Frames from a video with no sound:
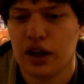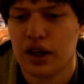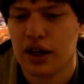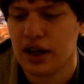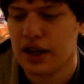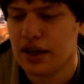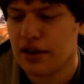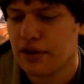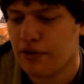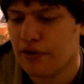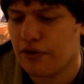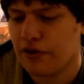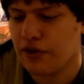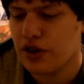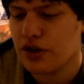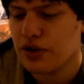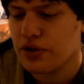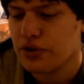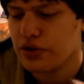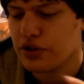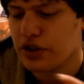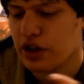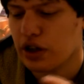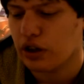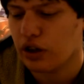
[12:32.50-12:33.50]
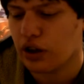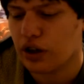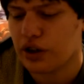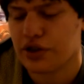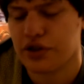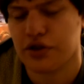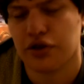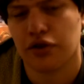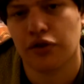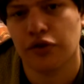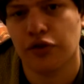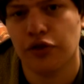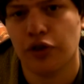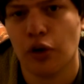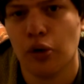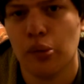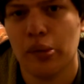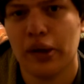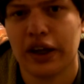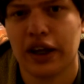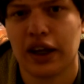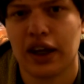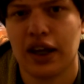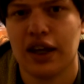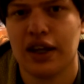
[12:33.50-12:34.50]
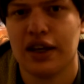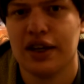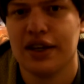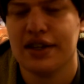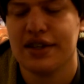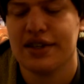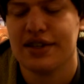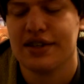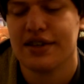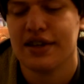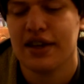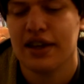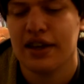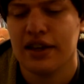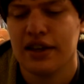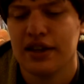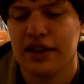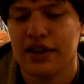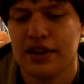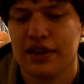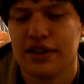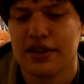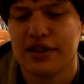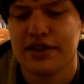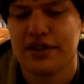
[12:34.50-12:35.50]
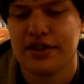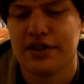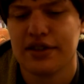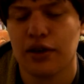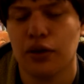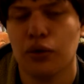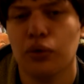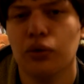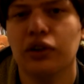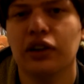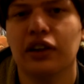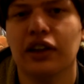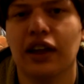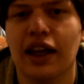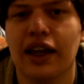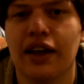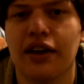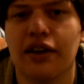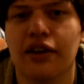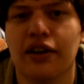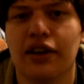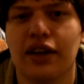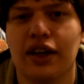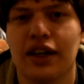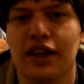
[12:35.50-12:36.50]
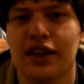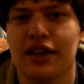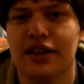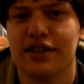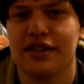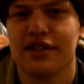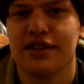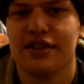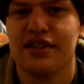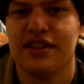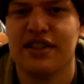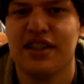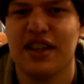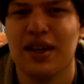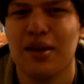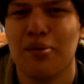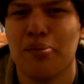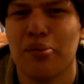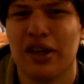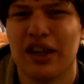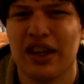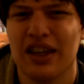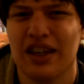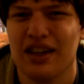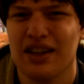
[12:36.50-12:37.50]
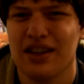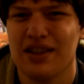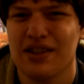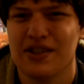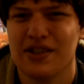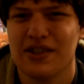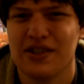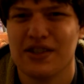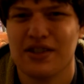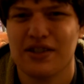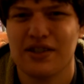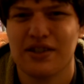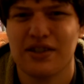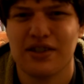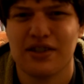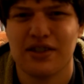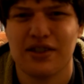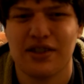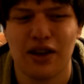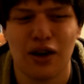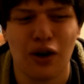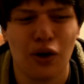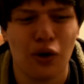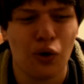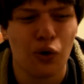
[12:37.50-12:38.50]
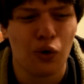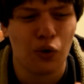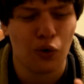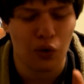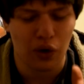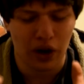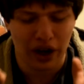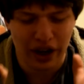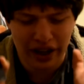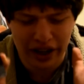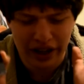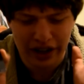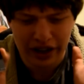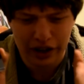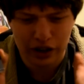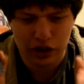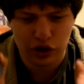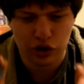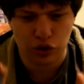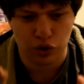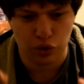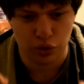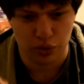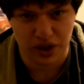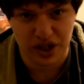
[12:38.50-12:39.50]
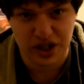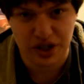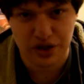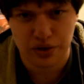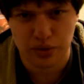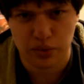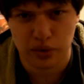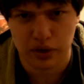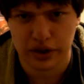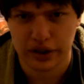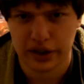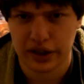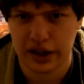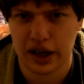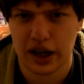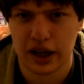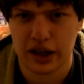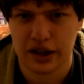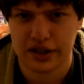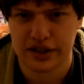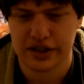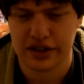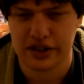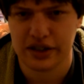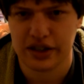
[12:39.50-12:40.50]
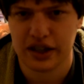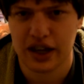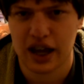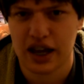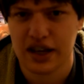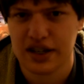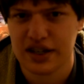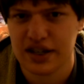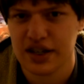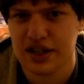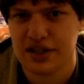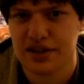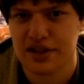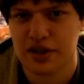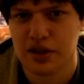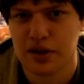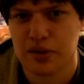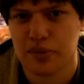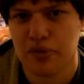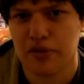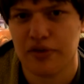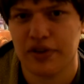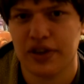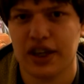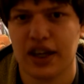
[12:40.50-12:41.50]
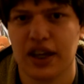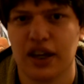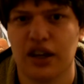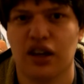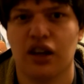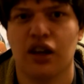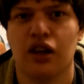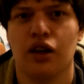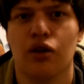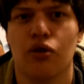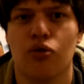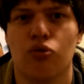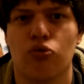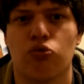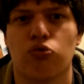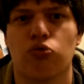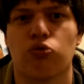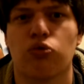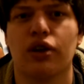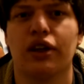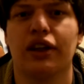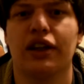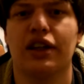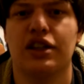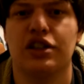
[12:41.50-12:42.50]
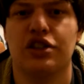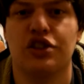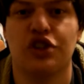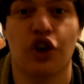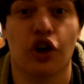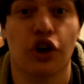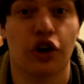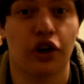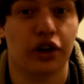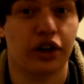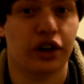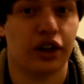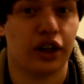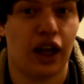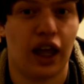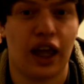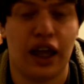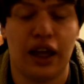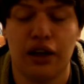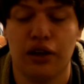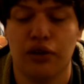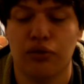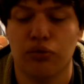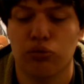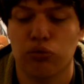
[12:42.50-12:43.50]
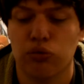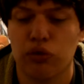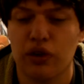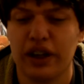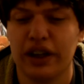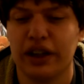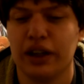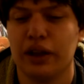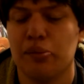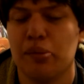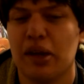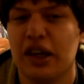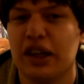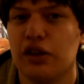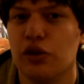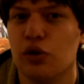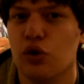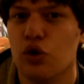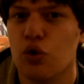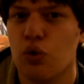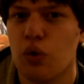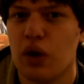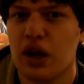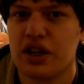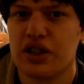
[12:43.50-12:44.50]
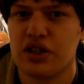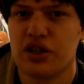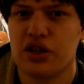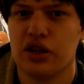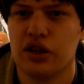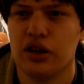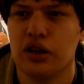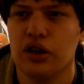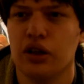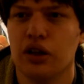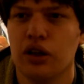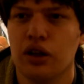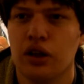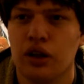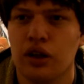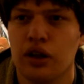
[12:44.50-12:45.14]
It feels claustrophobic. It is so layered. It is deep. It is so cringeworthy. Honestly, the ideas in this movie get really dark and really make you question